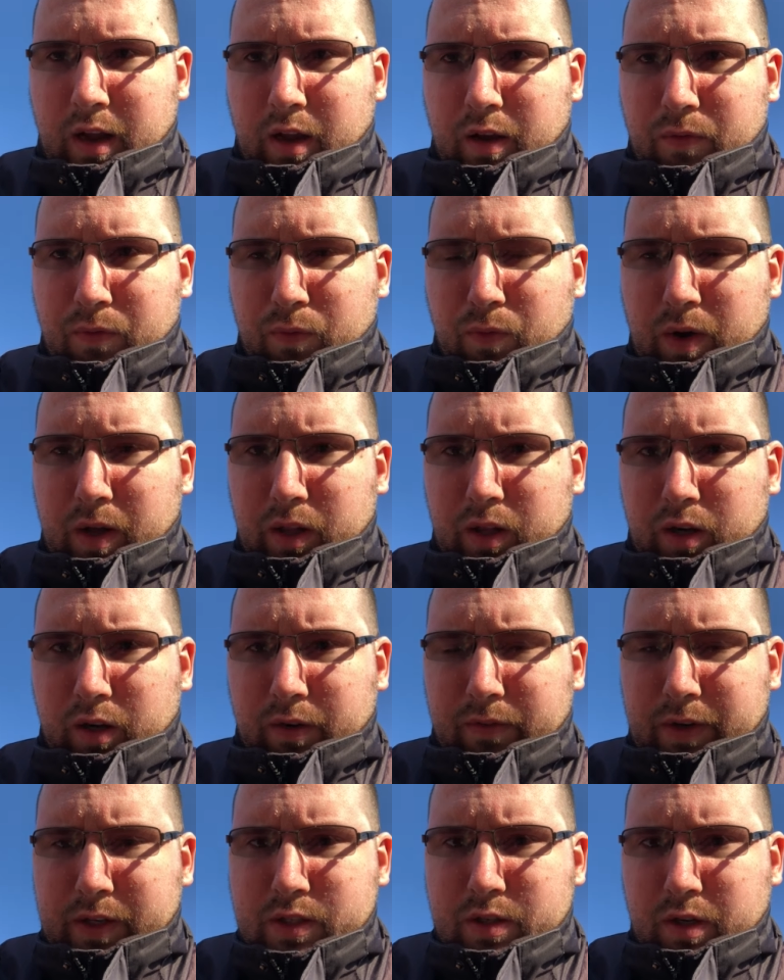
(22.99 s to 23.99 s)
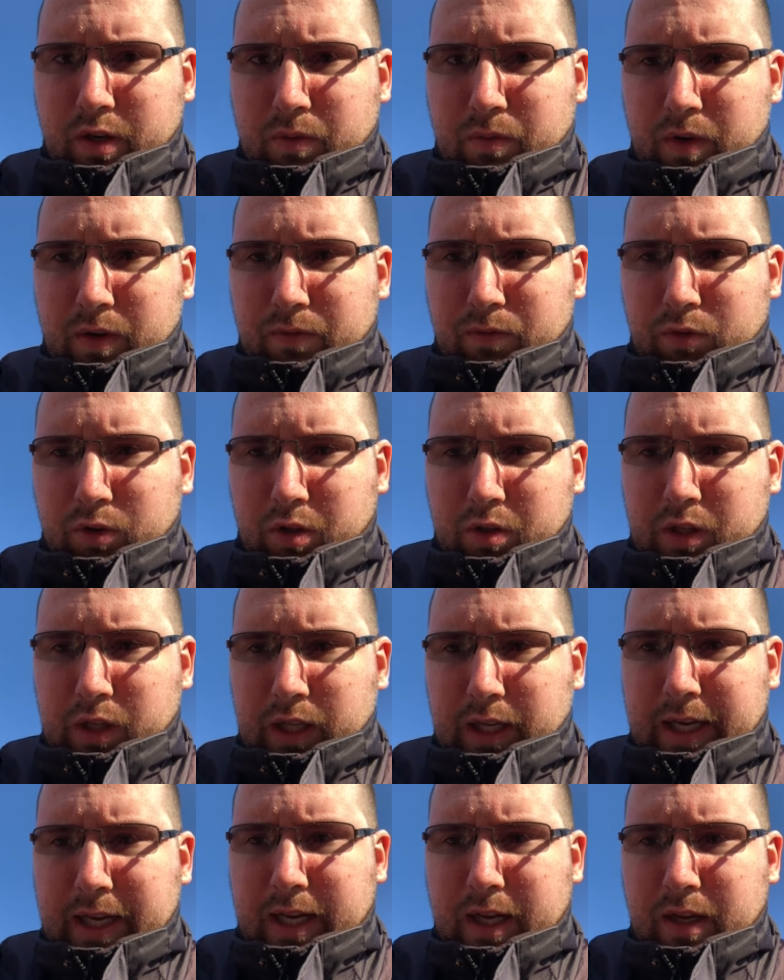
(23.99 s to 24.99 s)
of what Larvitar would have looked
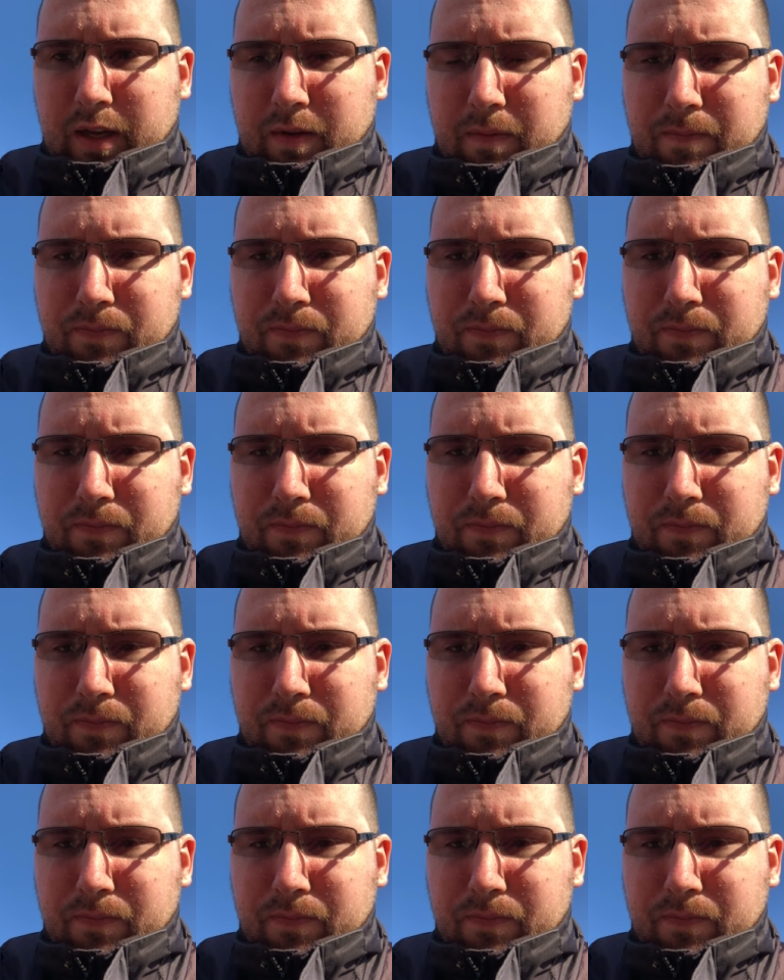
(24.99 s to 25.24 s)
like,